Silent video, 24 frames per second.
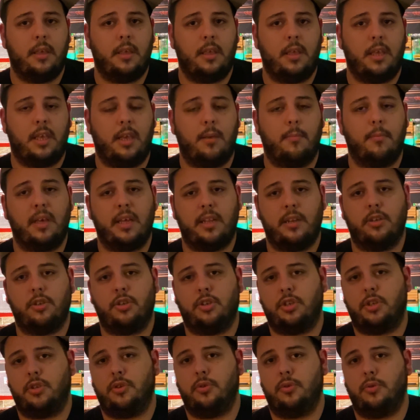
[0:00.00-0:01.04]
He
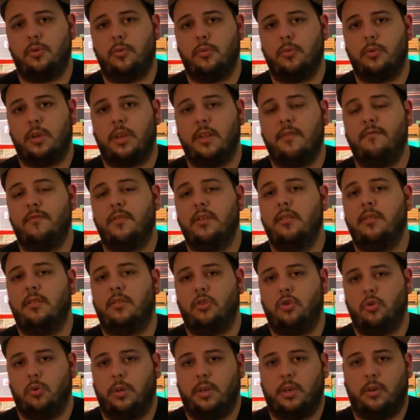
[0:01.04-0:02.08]
managed to convince
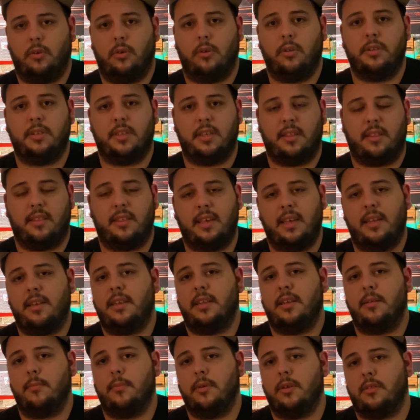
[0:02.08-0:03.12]
Joycult to send
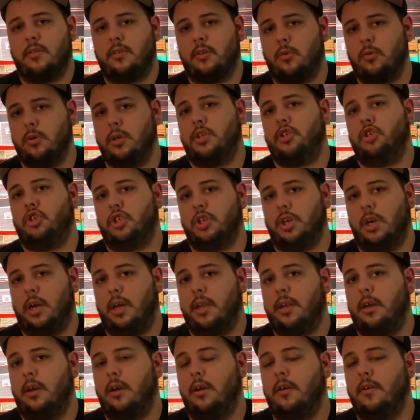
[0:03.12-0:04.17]
him a
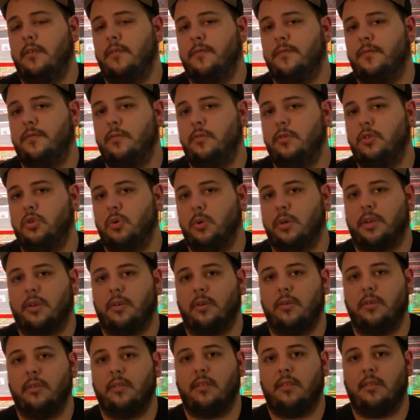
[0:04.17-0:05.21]
screenshot of
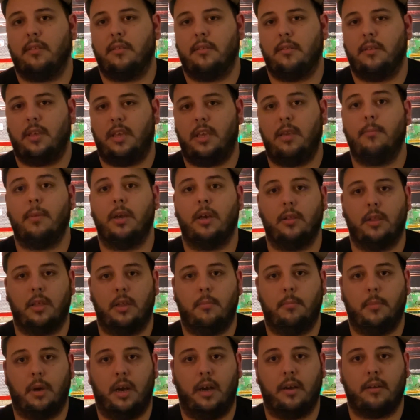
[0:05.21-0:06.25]
Joycult's email
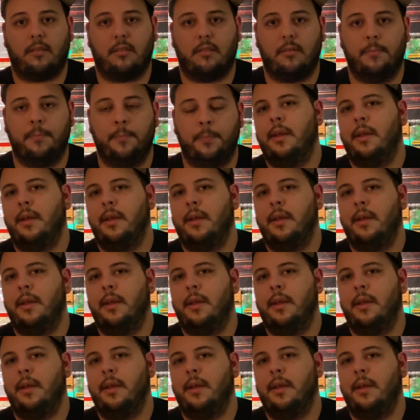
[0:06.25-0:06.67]
inbox.